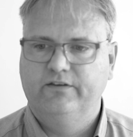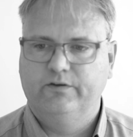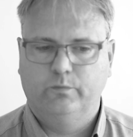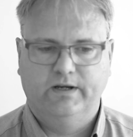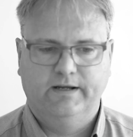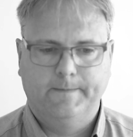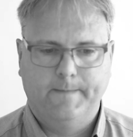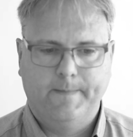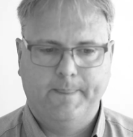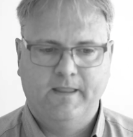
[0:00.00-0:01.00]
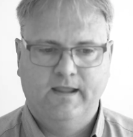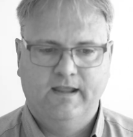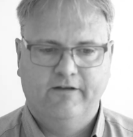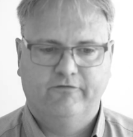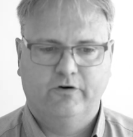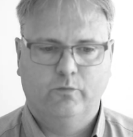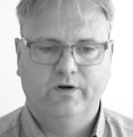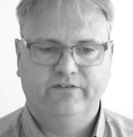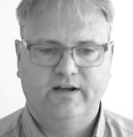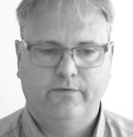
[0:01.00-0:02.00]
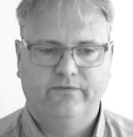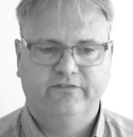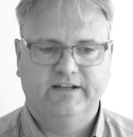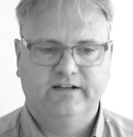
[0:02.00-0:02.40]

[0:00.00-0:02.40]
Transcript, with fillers: this way. For 1,000